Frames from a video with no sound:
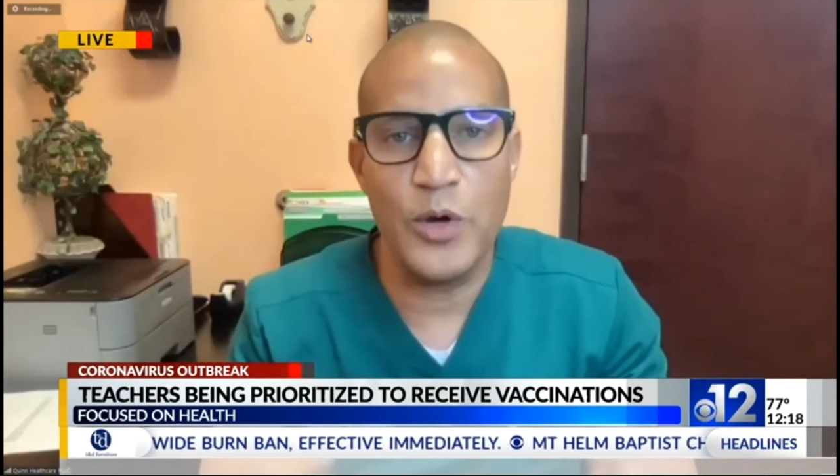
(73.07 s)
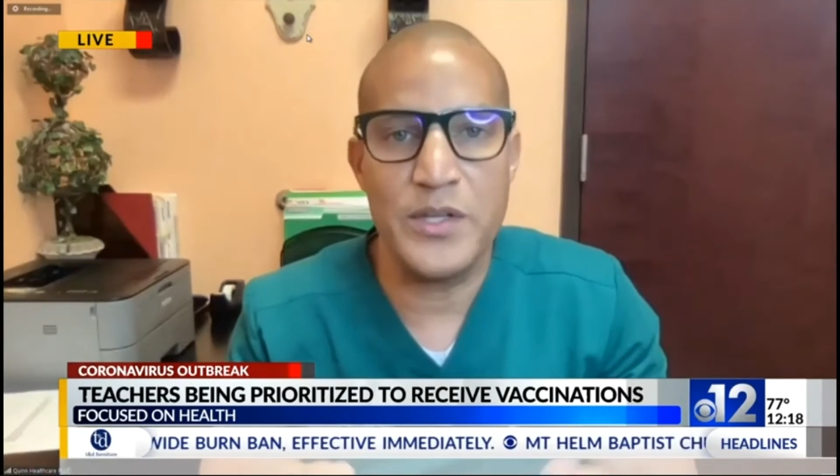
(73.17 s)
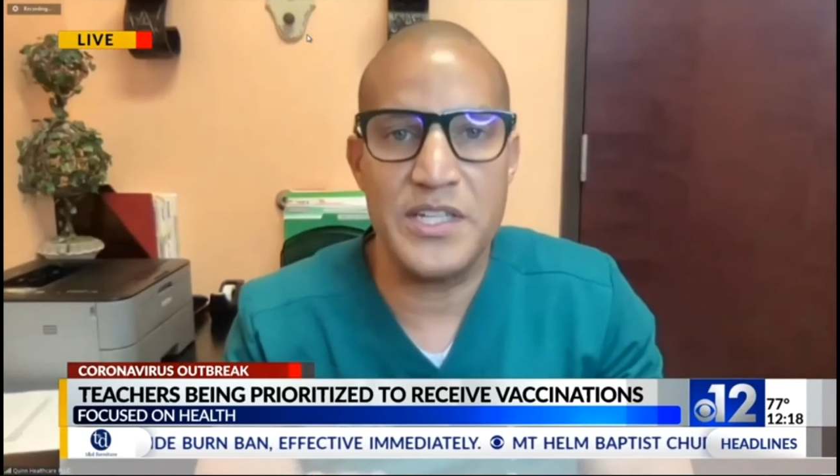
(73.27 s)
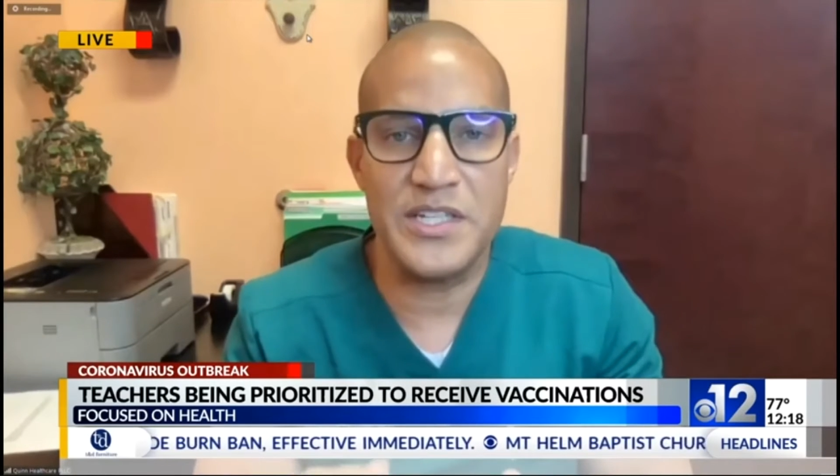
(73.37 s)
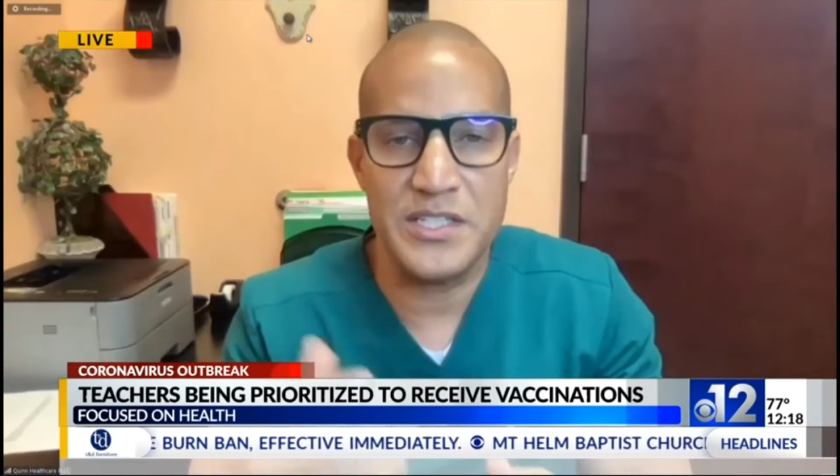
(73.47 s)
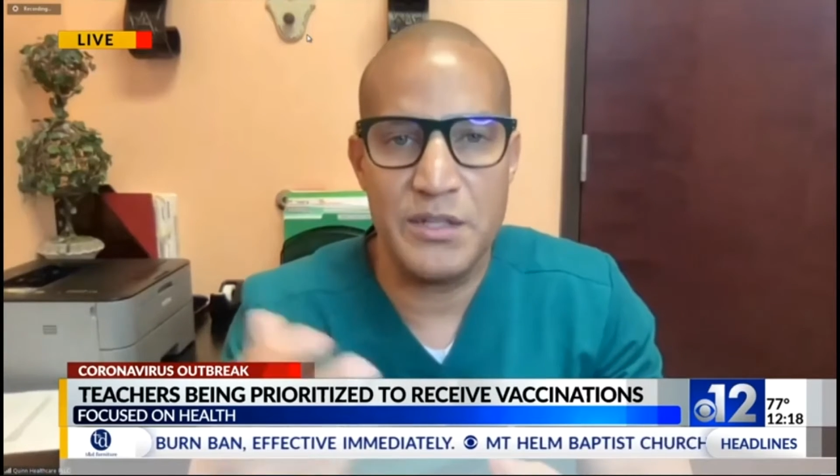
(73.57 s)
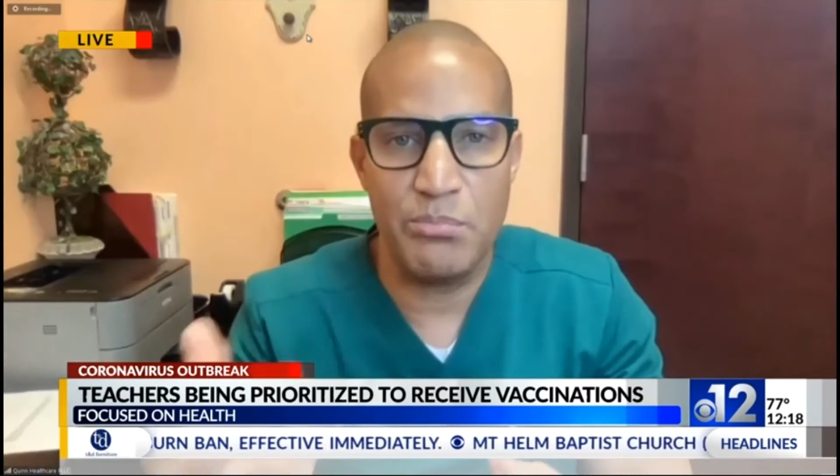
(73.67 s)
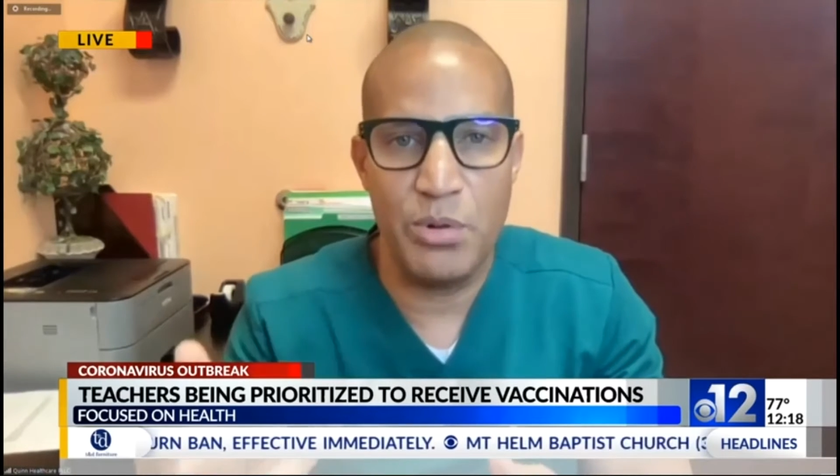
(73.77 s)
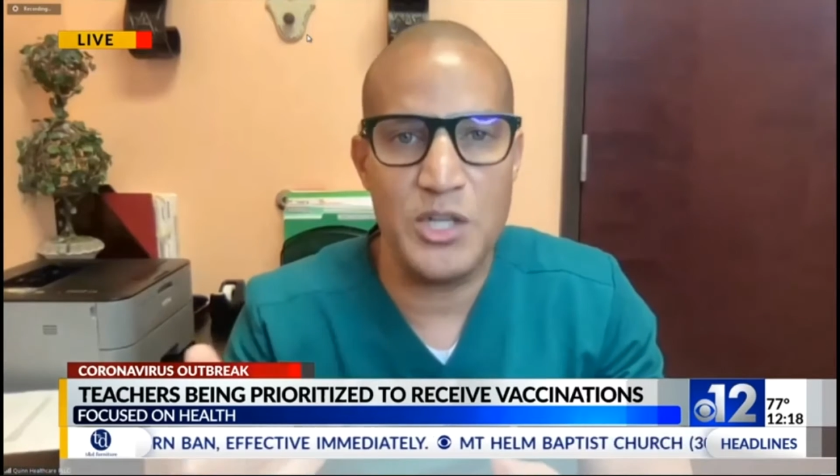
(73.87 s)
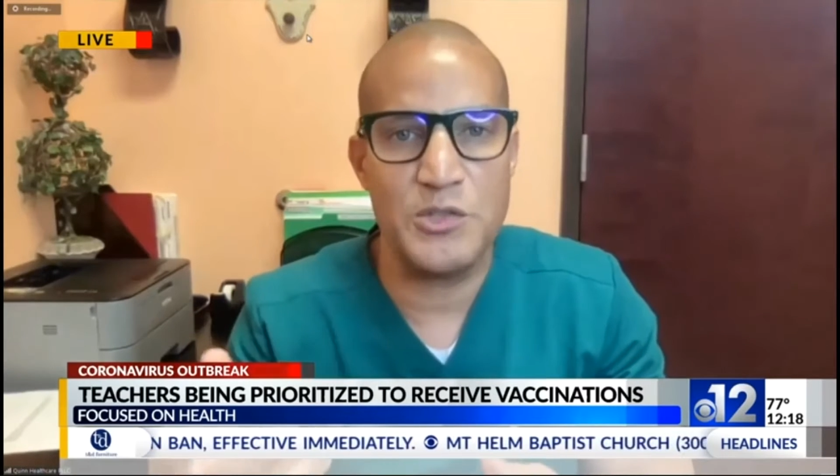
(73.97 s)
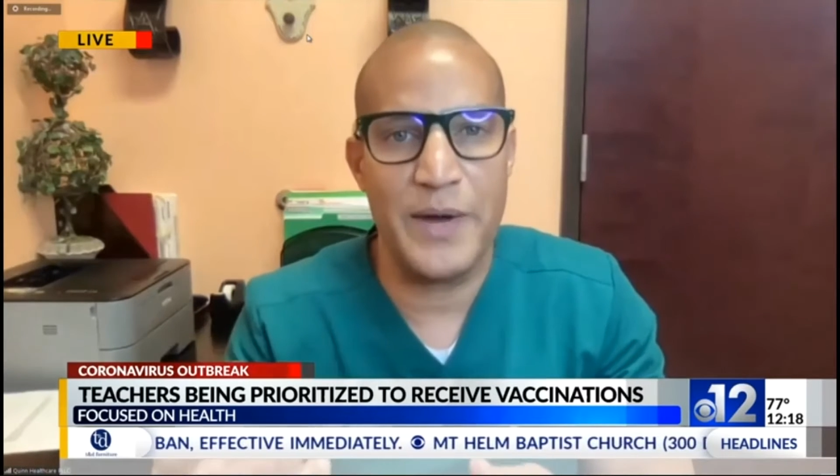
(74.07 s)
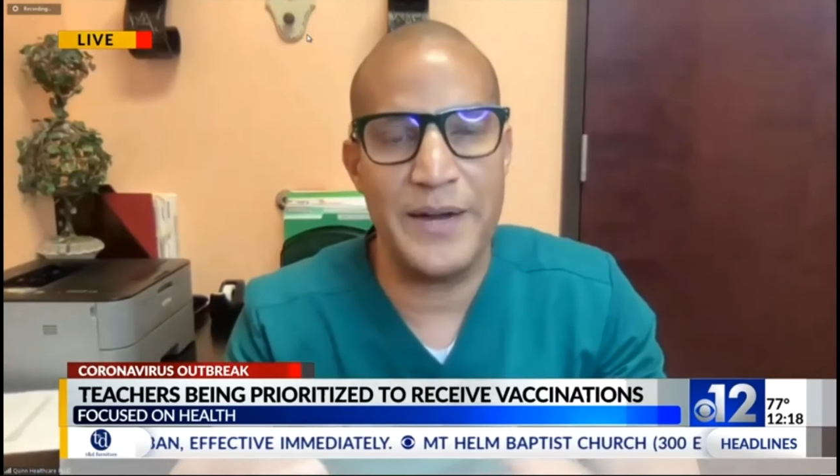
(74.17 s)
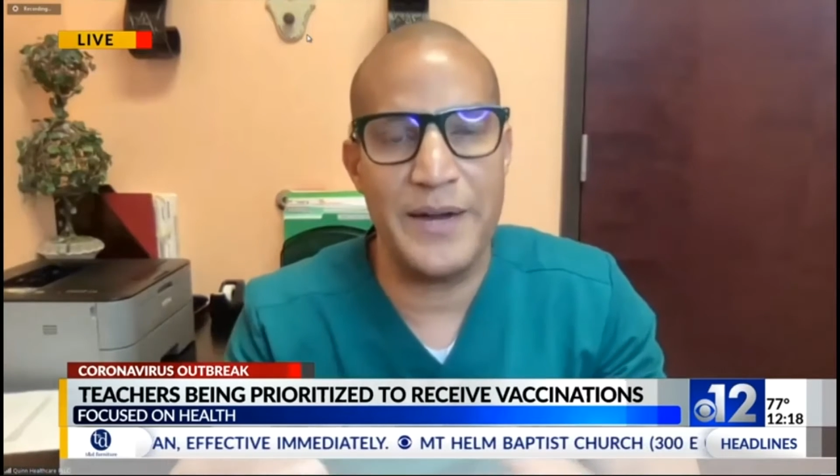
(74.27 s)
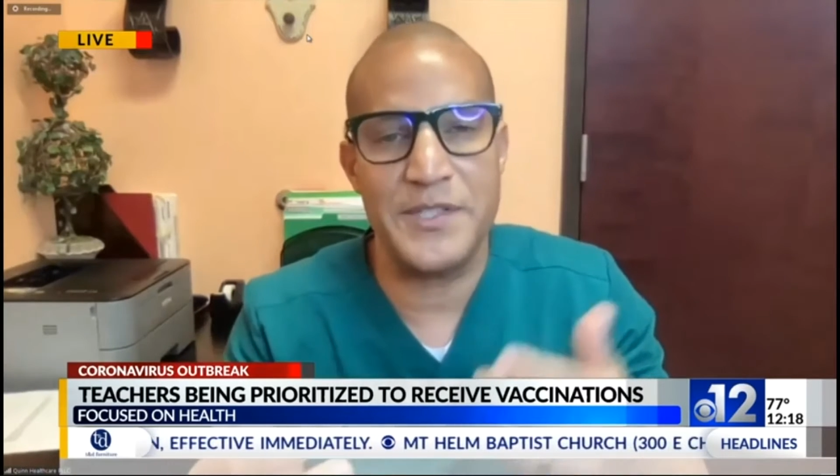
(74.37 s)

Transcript: such as the bus drivers,